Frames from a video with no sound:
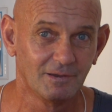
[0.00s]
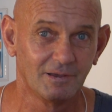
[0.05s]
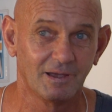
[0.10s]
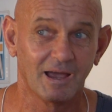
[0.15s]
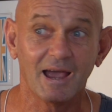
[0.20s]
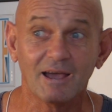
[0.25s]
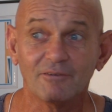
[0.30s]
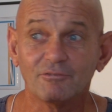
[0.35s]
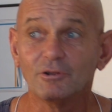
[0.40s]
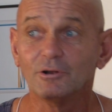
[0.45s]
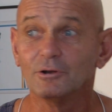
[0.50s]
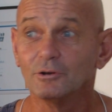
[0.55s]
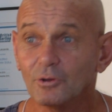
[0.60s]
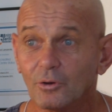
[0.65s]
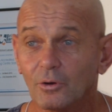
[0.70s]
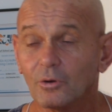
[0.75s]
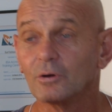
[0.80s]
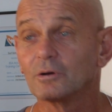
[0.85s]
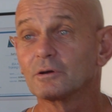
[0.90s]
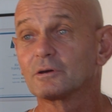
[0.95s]
Have a
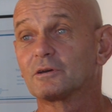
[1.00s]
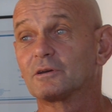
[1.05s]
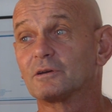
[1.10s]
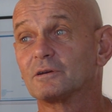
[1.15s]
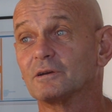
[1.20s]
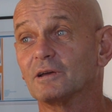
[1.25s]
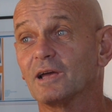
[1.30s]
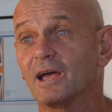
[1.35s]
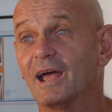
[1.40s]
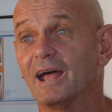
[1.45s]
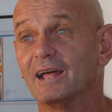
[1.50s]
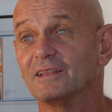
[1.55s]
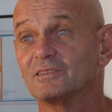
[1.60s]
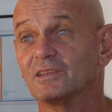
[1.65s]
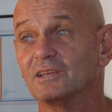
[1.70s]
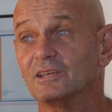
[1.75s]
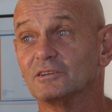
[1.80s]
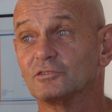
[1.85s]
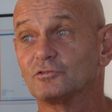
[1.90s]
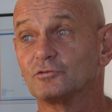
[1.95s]
look at the
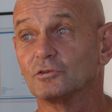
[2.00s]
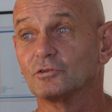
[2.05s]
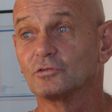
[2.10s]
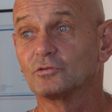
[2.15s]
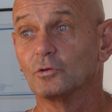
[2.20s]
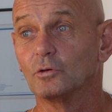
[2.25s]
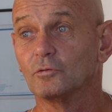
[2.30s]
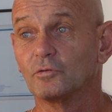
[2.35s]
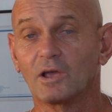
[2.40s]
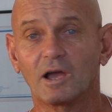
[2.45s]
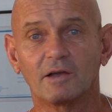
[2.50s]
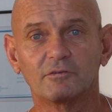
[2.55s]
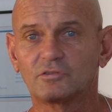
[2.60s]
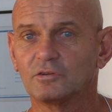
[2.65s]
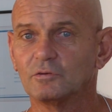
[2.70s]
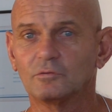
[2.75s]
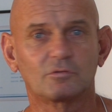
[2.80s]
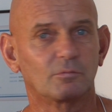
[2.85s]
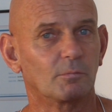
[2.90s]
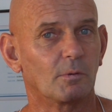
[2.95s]
history of surfing. I've
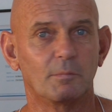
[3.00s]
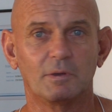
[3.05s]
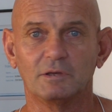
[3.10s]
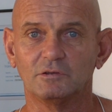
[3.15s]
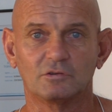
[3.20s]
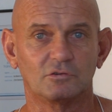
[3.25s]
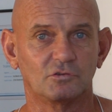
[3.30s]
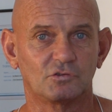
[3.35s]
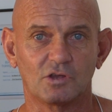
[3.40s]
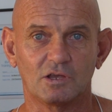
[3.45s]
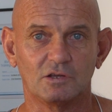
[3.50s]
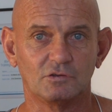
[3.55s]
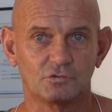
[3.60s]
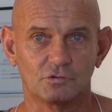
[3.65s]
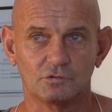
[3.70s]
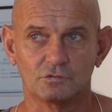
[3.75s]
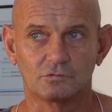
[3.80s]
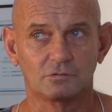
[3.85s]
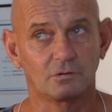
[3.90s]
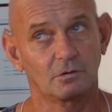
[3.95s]
seen some amazing
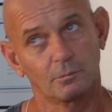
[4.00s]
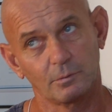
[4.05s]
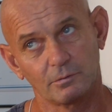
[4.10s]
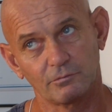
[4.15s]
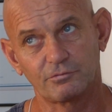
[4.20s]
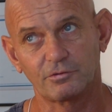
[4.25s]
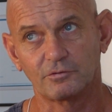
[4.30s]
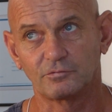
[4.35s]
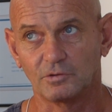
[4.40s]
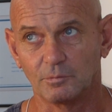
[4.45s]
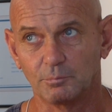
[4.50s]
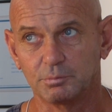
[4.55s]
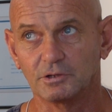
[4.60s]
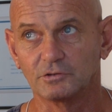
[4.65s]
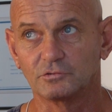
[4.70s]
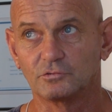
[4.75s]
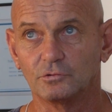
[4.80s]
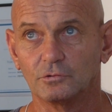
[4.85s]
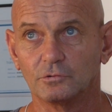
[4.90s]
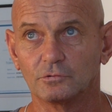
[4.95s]
changes, in 50
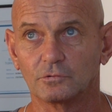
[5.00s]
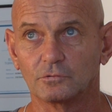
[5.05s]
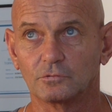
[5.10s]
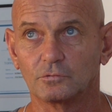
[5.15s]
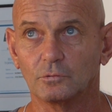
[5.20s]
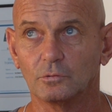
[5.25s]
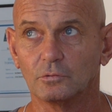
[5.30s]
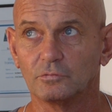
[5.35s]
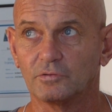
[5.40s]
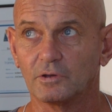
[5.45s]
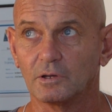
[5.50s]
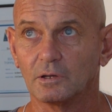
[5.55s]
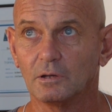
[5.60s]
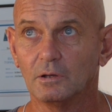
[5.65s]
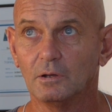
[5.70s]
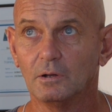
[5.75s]
plus years of surfing.